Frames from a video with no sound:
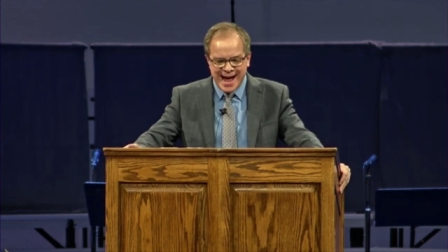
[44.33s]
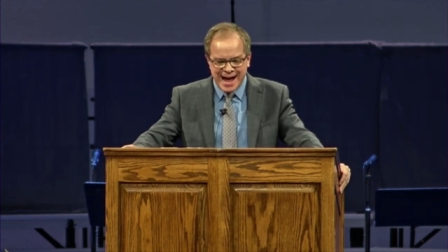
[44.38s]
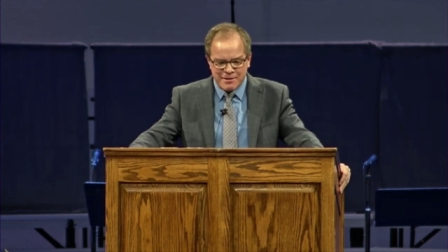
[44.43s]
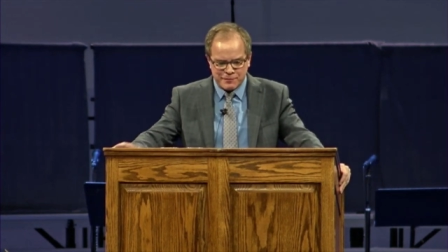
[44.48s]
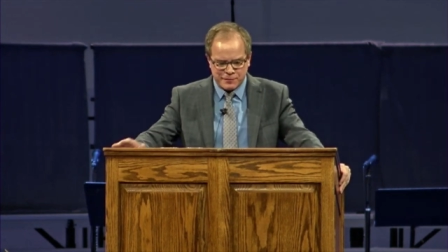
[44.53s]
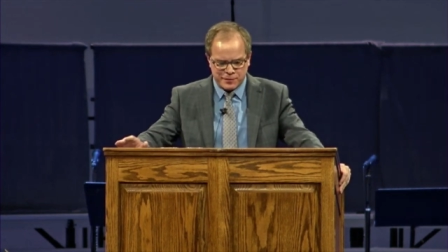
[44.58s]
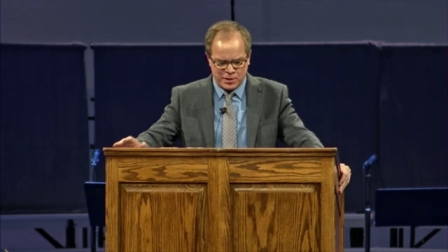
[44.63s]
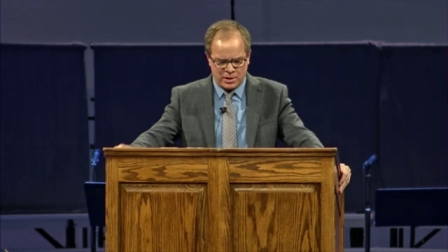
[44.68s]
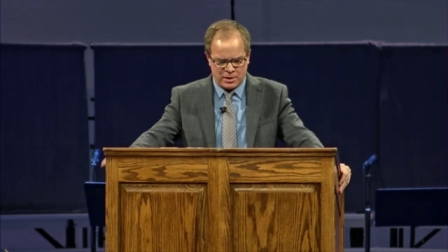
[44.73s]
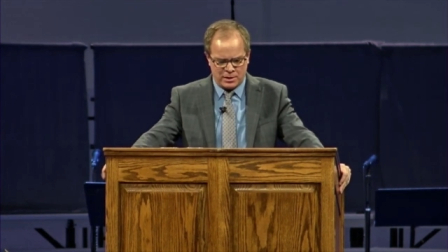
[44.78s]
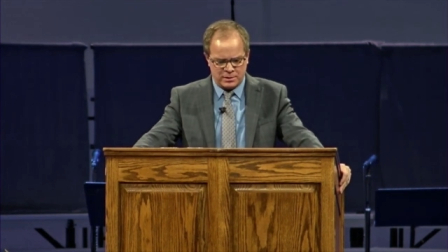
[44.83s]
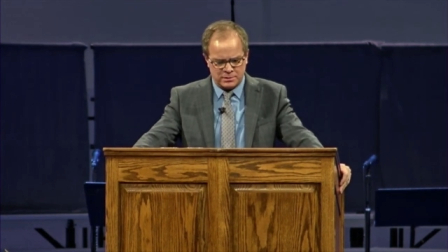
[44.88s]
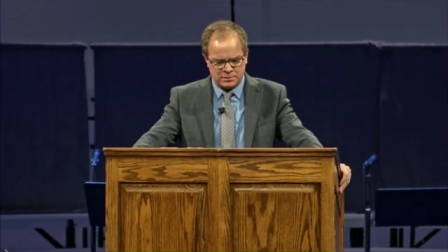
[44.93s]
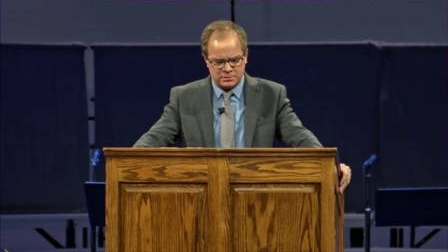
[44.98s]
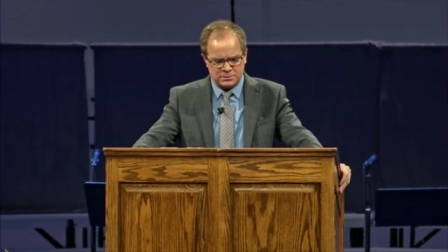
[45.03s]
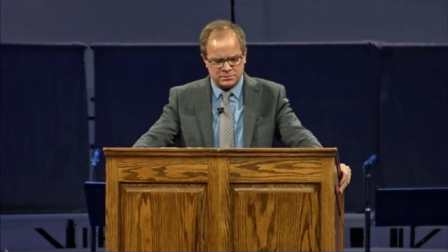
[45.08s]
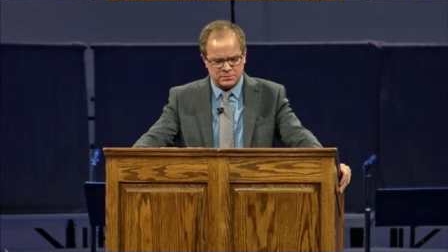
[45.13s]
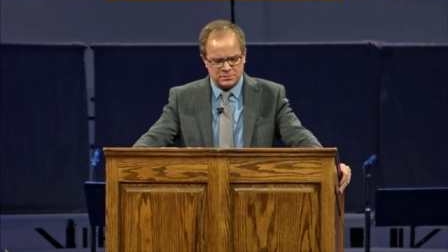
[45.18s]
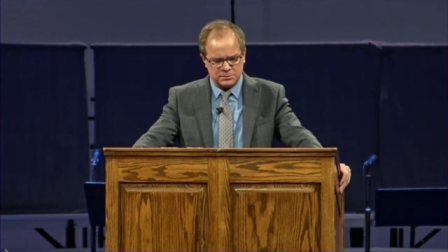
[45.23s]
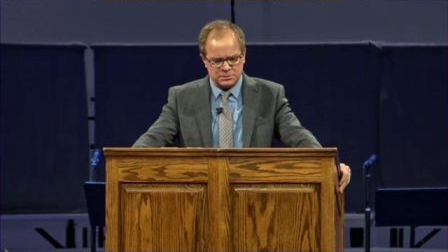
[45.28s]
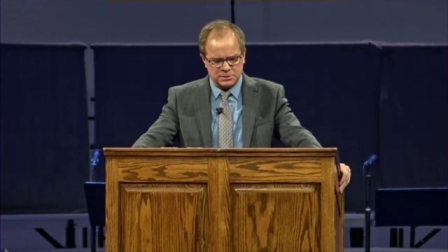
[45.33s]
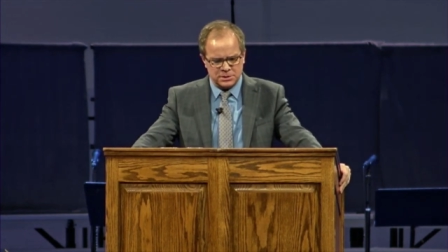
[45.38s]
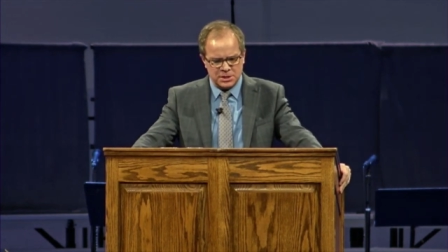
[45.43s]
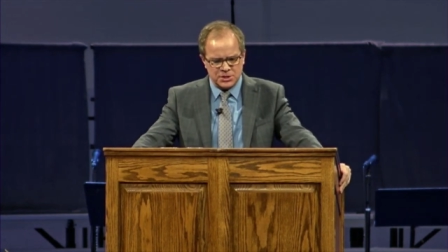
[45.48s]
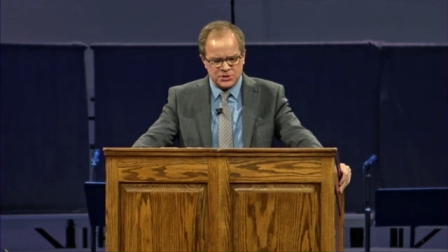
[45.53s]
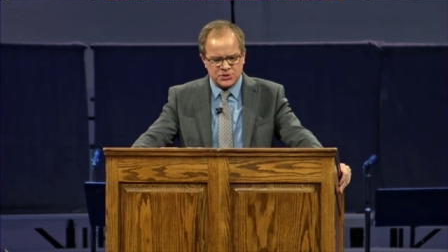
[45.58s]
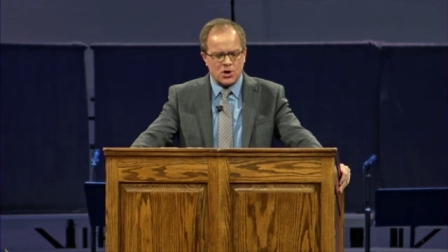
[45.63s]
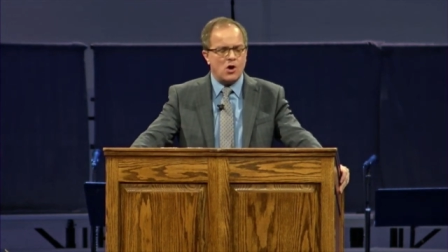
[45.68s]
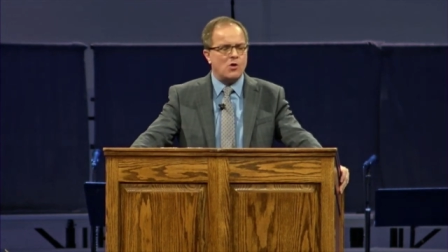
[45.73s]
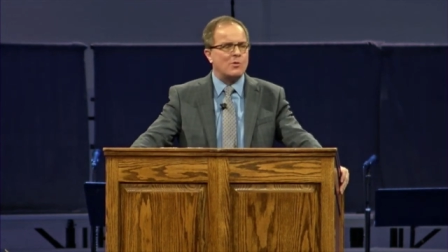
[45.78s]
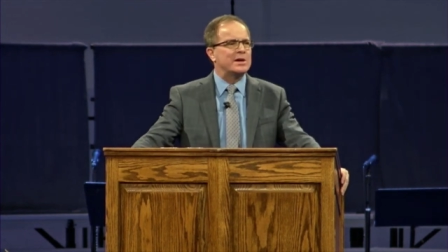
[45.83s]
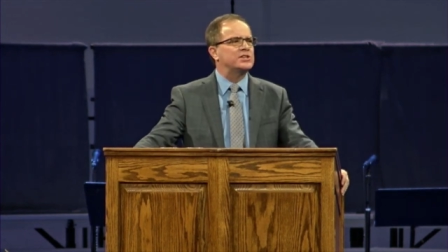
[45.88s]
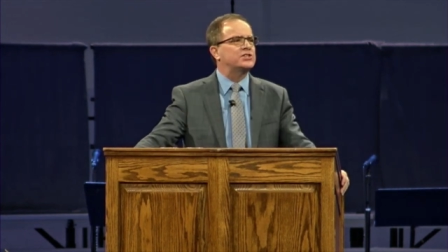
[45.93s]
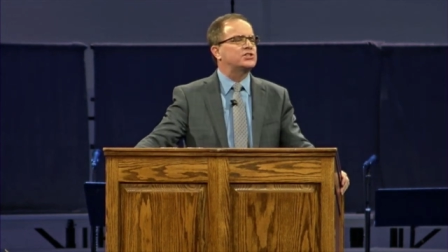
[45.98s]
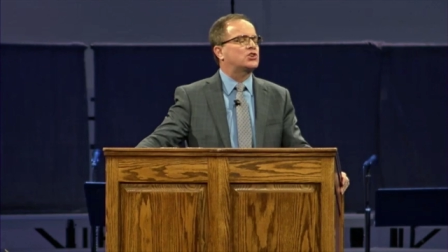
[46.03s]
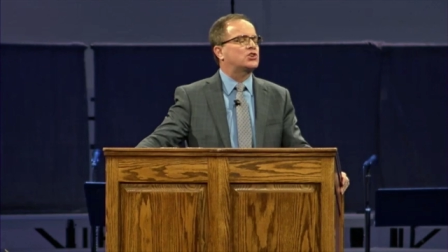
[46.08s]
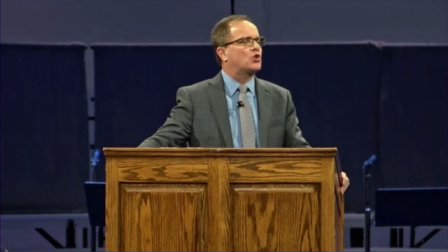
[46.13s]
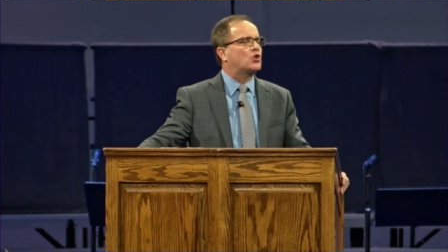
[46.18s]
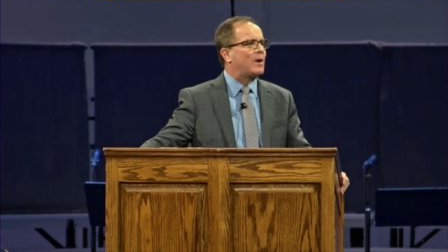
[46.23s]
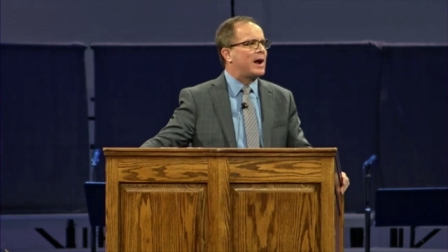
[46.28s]
ever. It's always
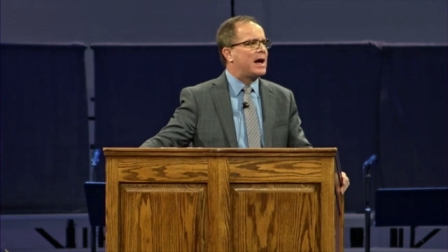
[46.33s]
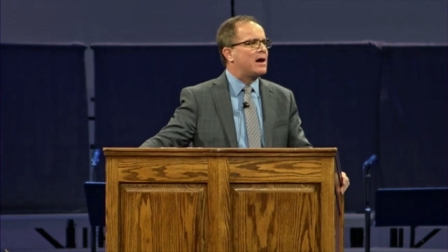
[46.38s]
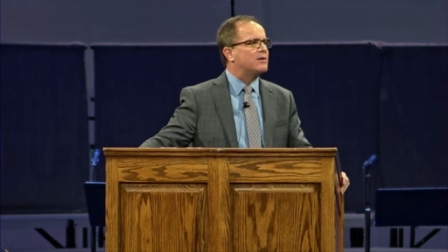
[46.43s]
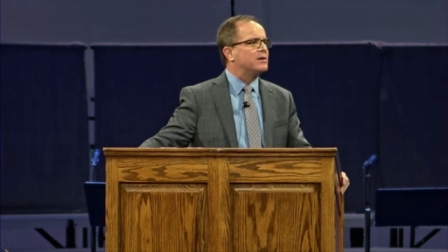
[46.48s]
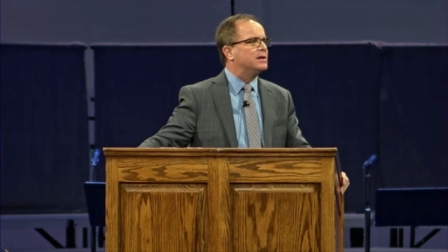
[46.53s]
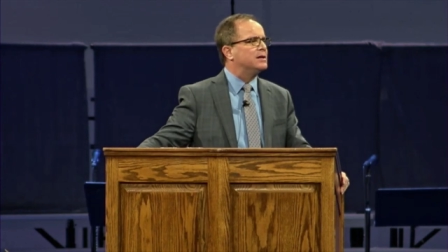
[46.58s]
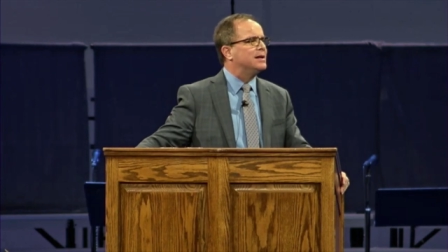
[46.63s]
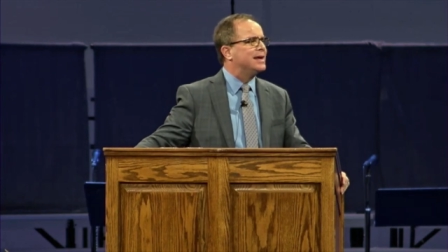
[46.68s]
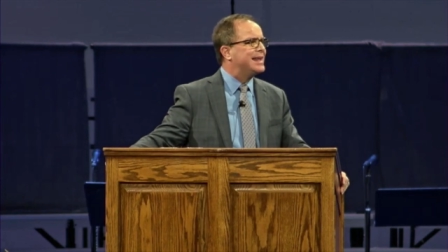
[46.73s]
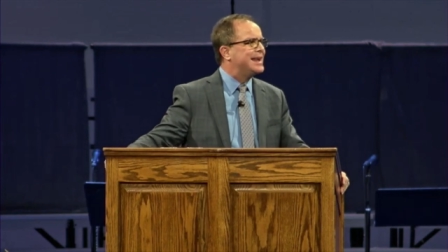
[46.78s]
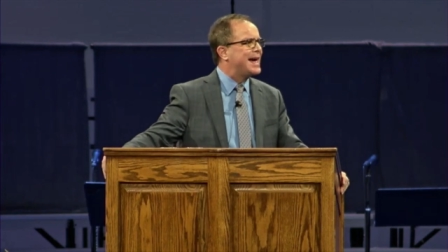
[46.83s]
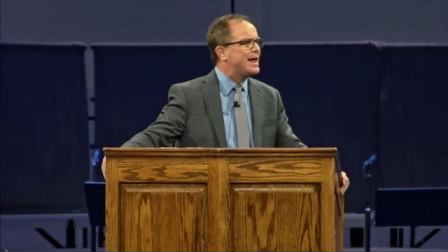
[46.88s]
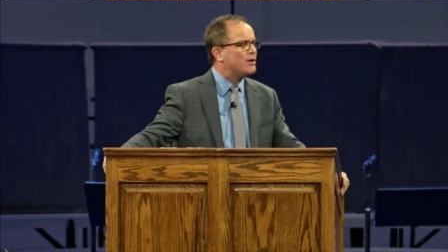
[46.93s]
crowded, and I